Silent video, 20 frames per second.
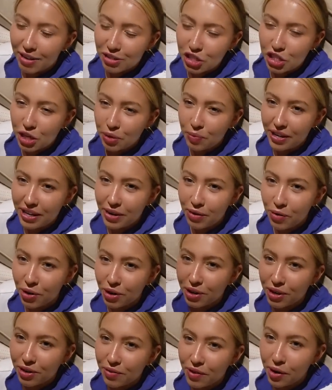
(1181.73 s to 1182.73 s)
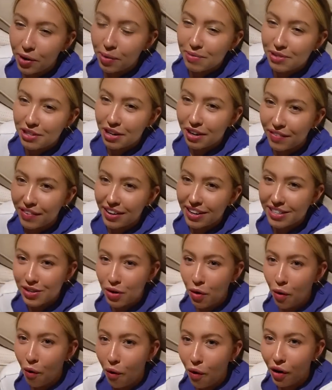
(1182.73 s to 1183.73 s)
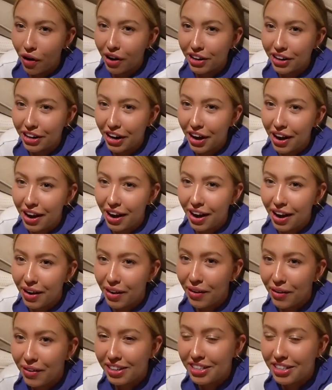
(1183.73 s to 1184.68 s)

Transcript: Should we order room service or go